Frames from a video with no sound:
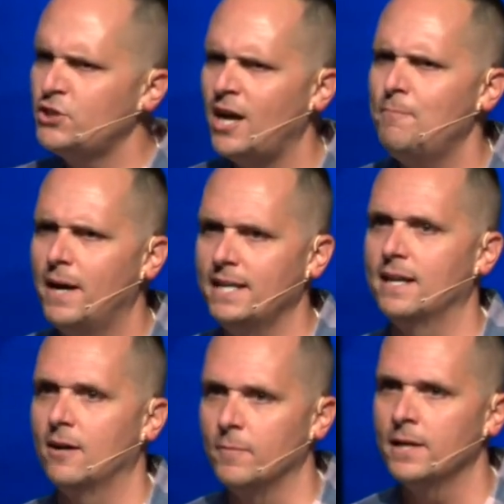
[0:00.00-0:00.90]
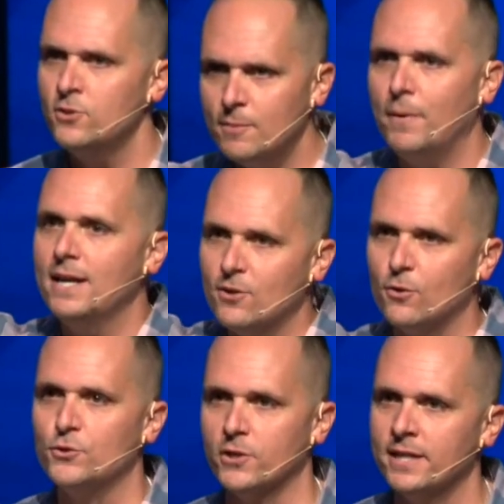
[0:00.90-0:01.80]
a job by now, man. You can buy your
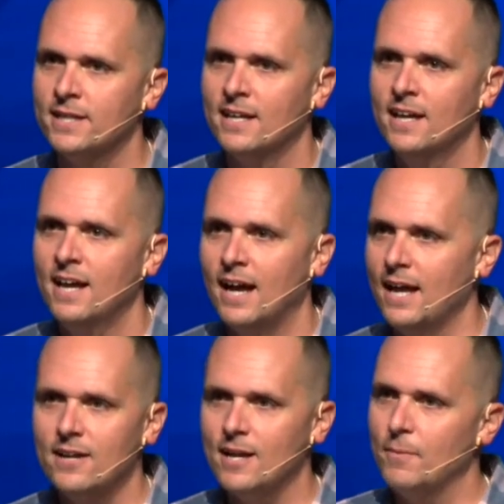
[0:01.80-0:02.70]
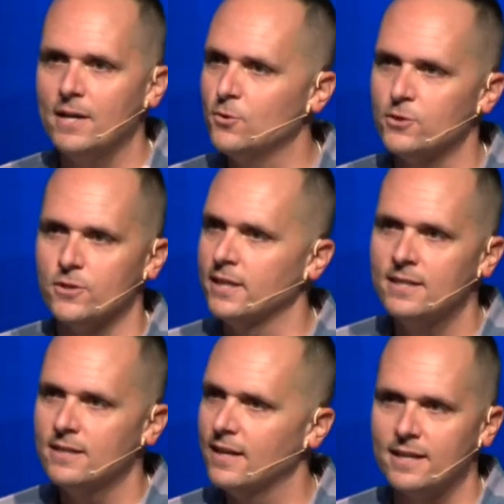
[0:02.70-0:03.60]
own drink. I don't got to buy you a drink.
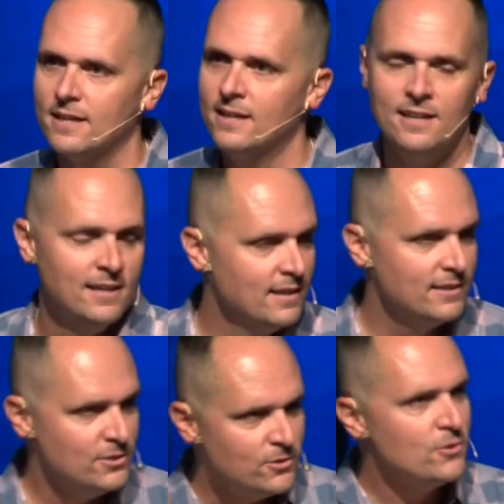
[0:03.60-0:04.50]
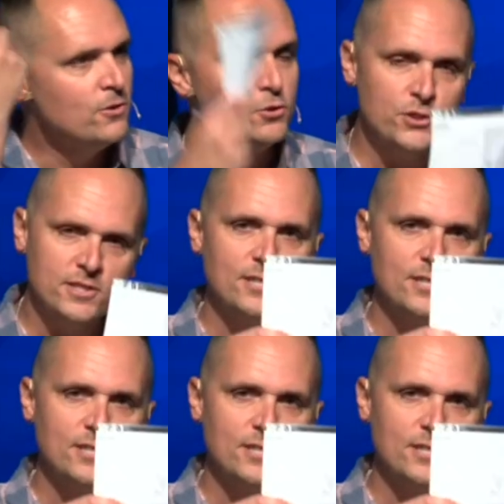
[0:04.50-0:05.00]
Like, you, do, you should